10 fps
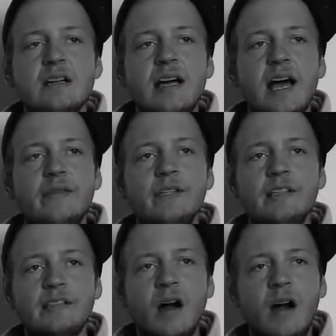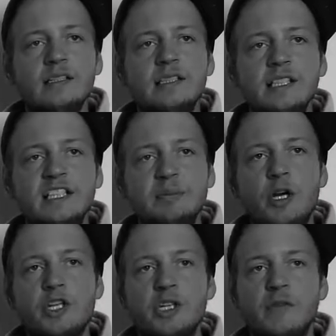having this constant
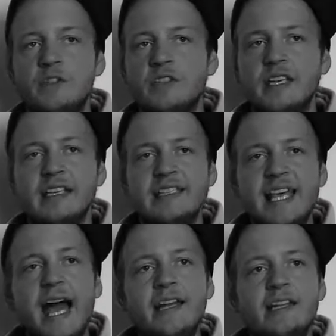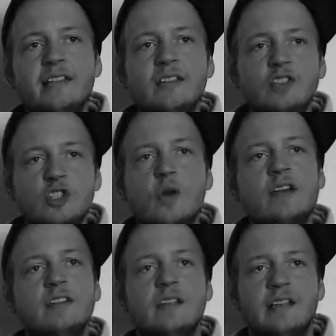expression of just like sadness and
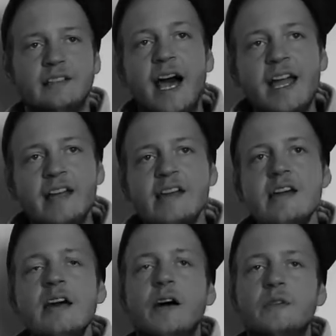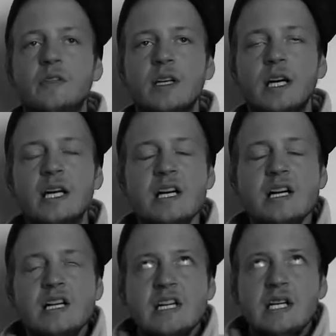stress and anxiety. I'm just like,
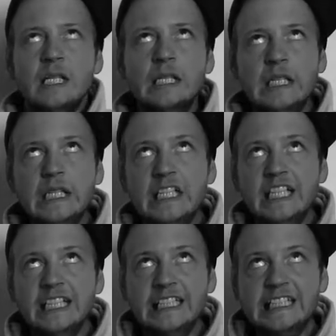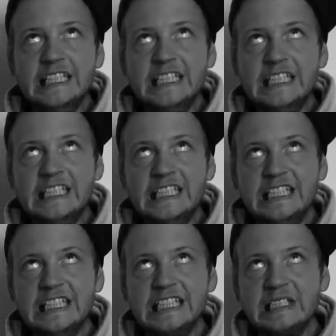
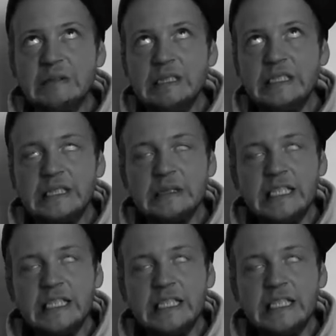oh, like what do